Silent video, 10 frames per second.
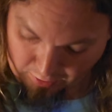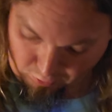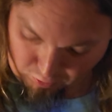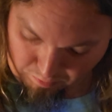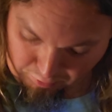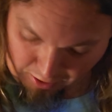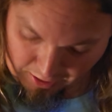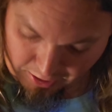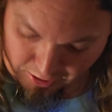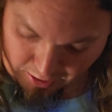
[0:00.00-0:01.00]
through the
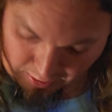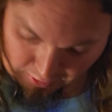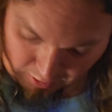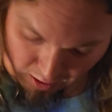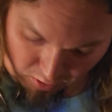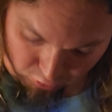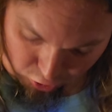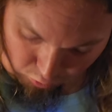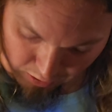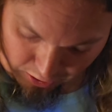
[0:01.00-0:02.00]
bridge, and then I'll
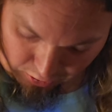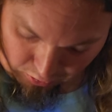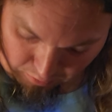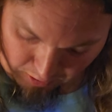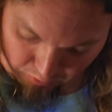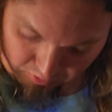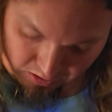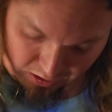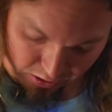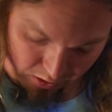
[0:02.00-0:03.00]
switch it to the middle
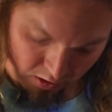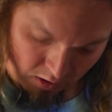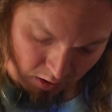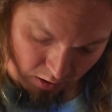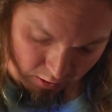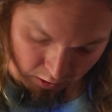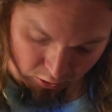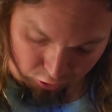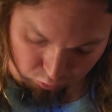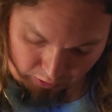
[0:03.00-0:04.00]
position, and then I'll
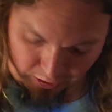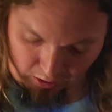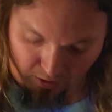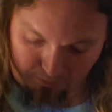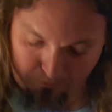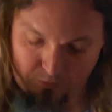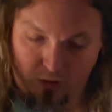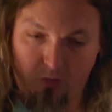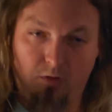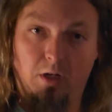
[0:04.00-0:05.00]
switch it up to the